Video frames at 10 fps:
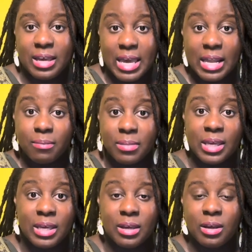can
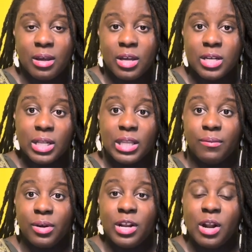be
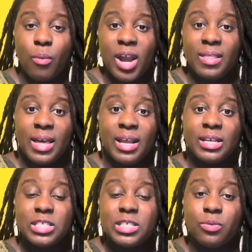delivered in a way that
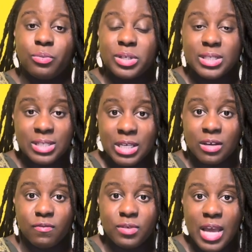it's
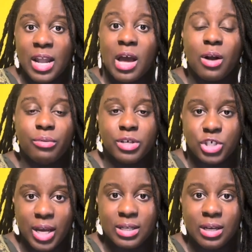received and not
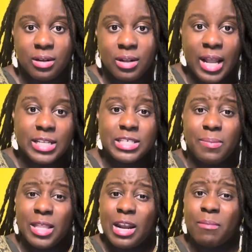rejected. That's
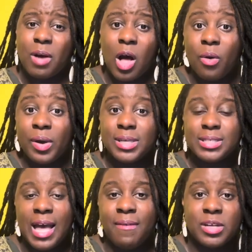something that I'm always
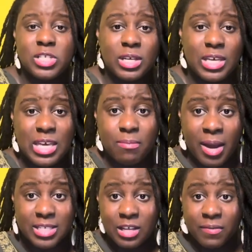having to keep
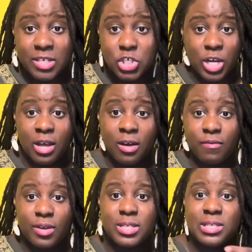myself in check of,
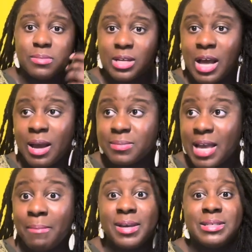because sometimes I
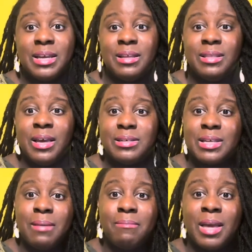may say things
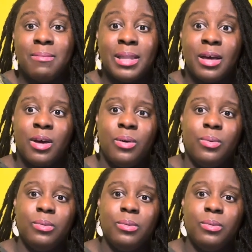that may be like, oh,